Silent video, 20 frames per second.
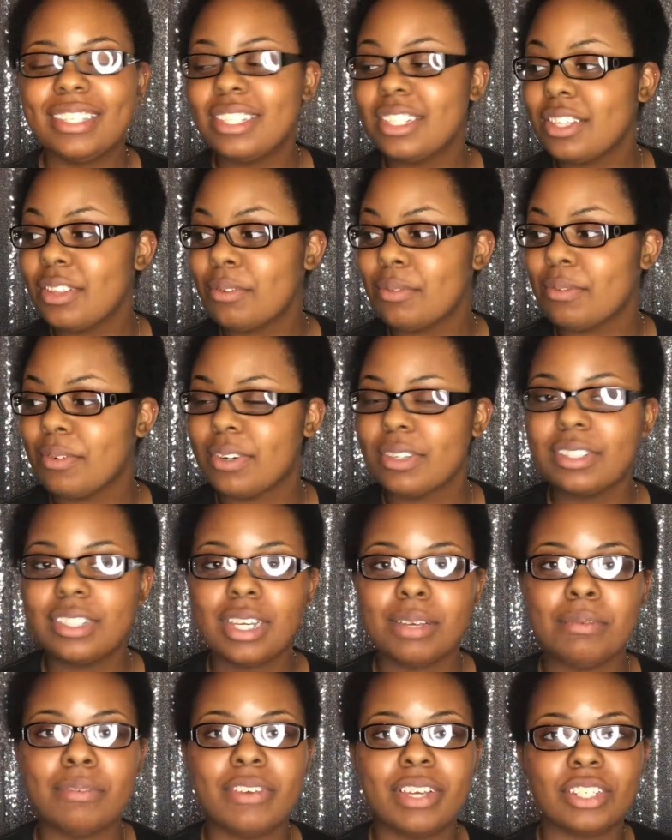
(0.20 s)
is the first
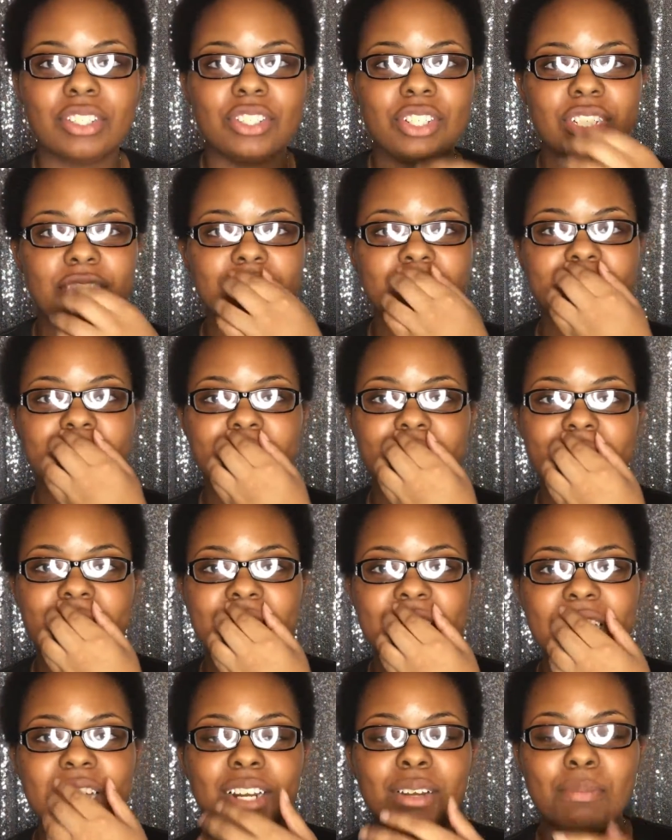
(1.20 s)
time I've actually
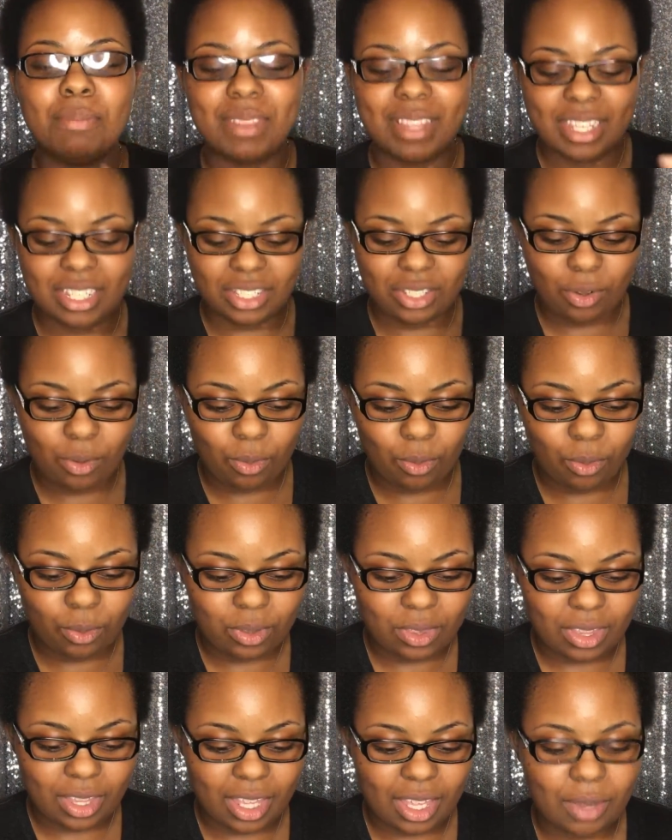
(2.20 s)
set up this whole
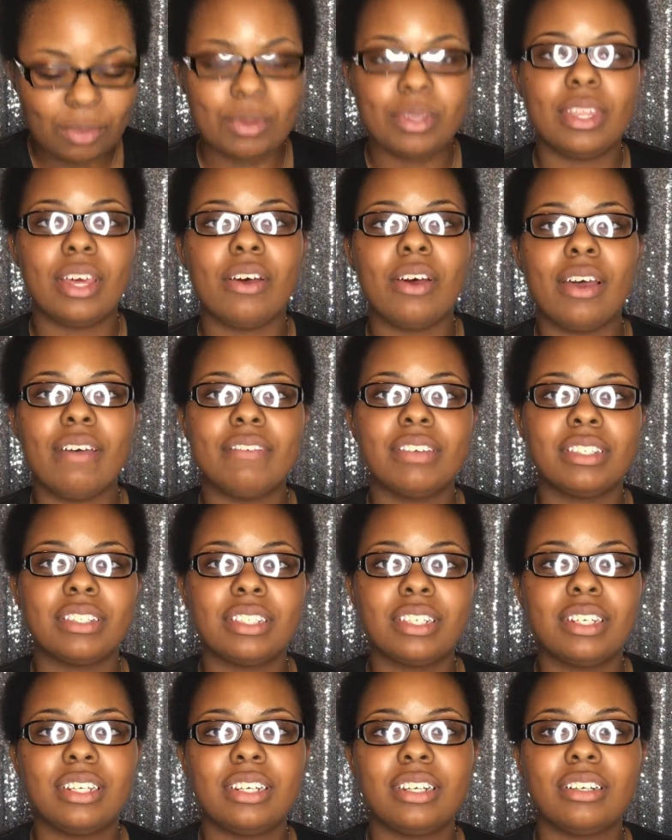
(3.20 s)
thing without having
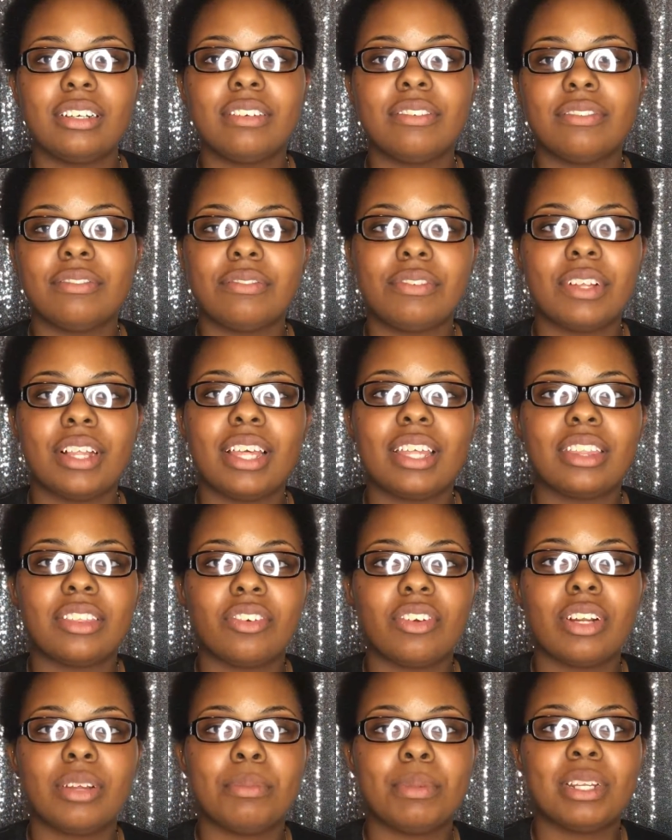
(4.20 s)
sit here for like
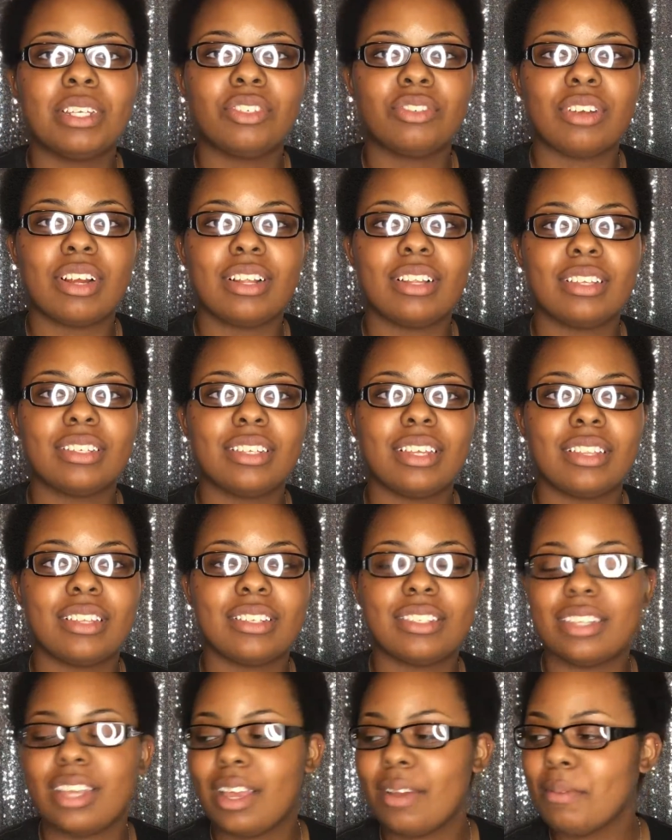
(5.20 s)
30 minutes trying to set
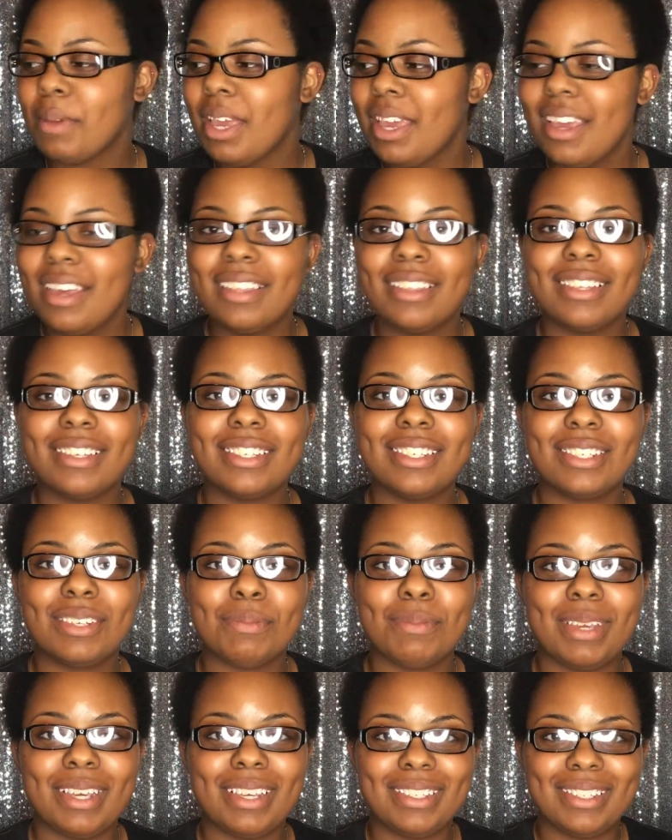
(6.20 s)
this up. This is
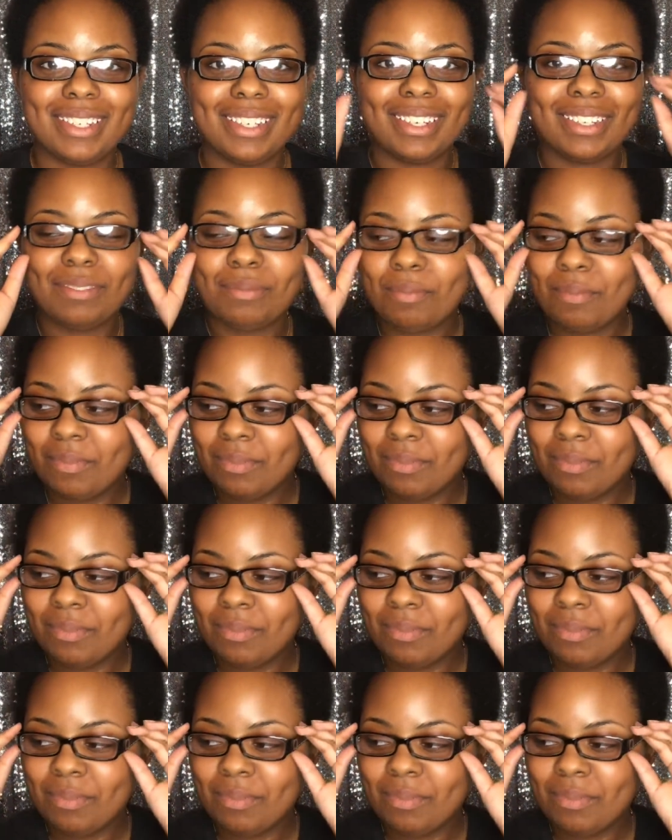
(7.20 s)
amazing.